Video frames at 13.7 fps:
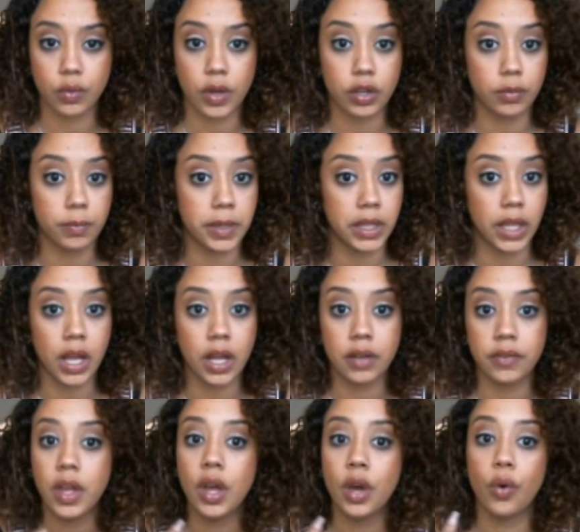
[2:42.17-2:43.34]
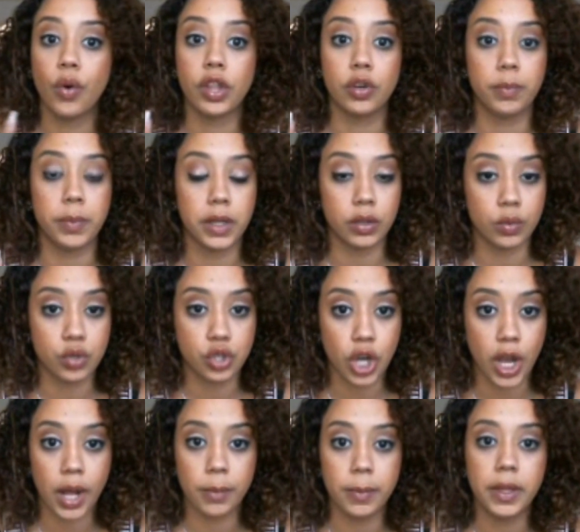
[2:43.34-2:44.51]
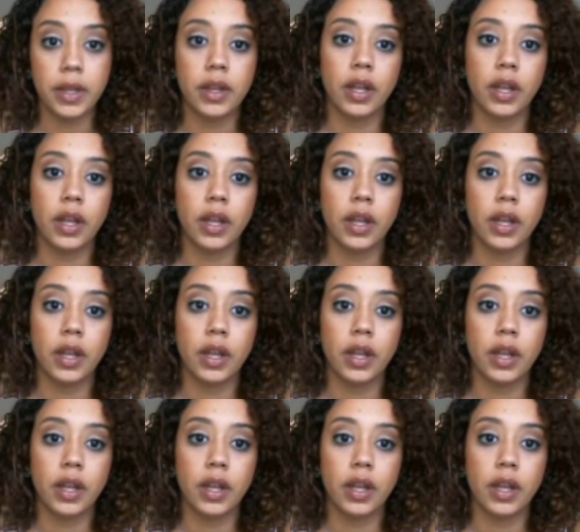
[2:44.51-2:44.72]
whether it be love, whether it be a new job.